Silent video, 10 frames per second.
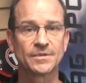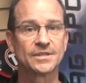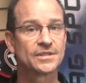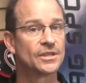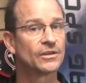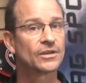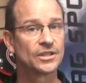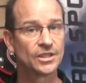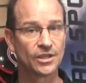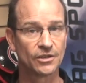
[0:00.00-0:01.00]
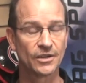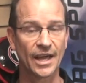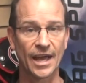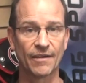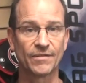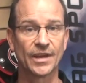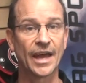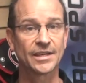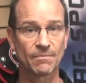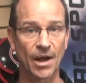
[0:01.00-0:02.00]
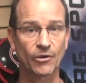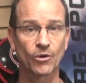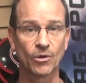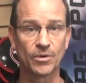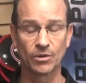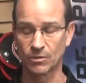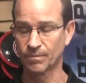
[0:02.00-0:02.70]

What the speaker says: and still continue to have the antimicrobial